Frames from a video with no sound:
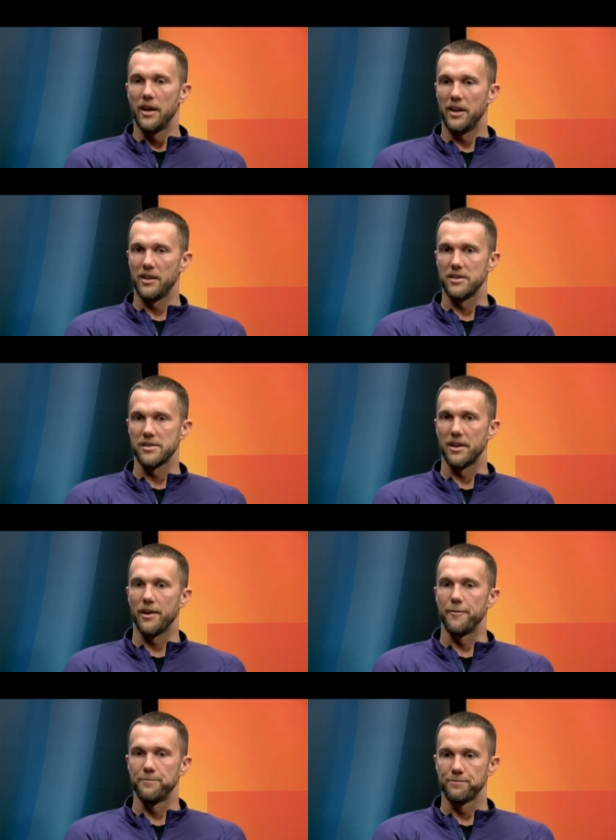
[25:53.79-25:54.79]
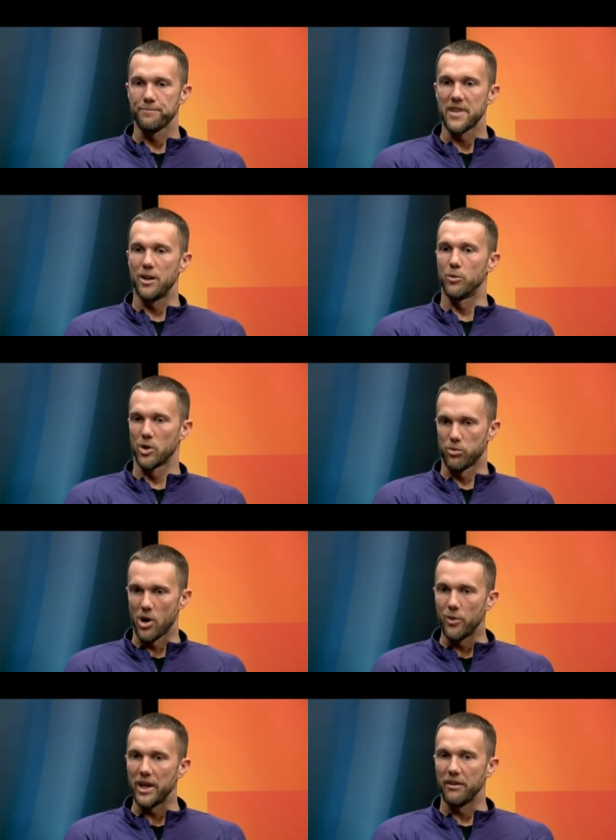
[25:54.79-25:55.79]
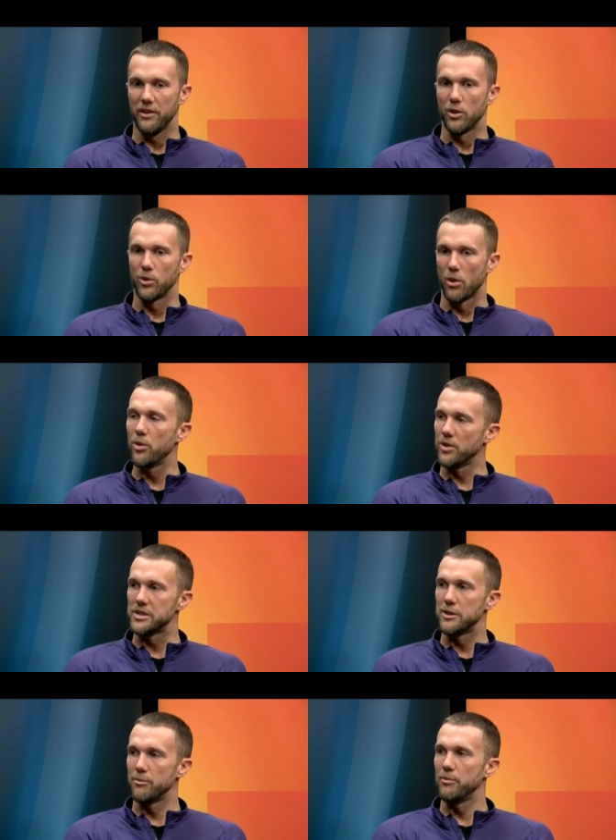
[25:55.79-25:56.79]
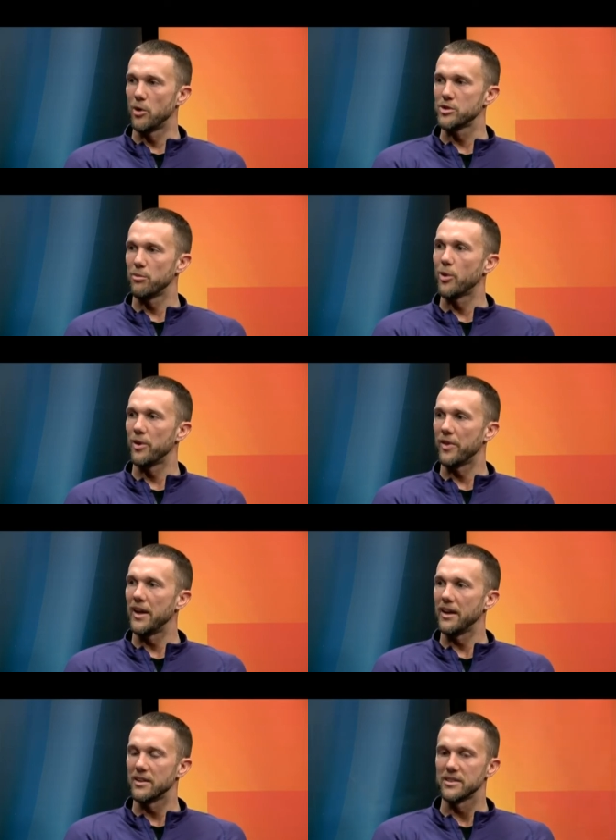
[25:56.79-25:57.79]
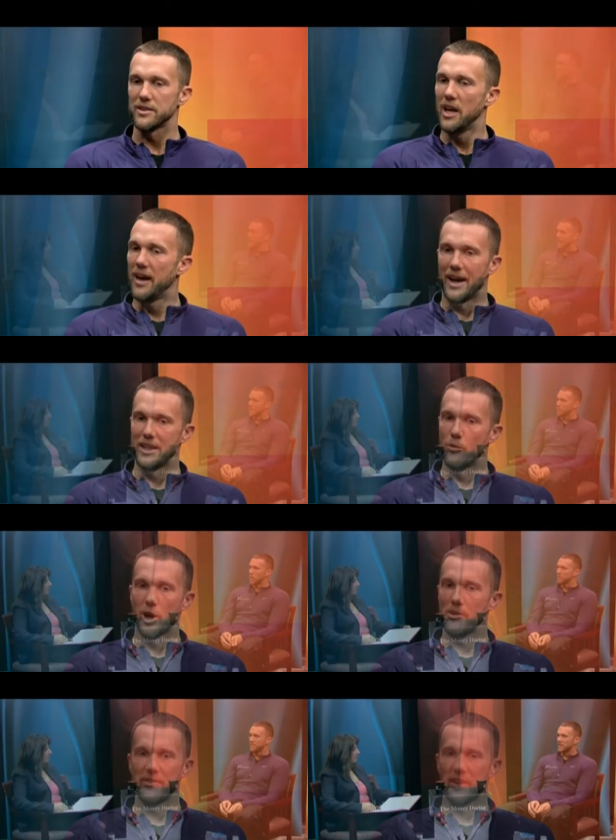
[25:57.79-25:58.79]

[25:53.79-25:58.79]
and um, and we're growing. You know, growth is the most important thing because I didn't want to be a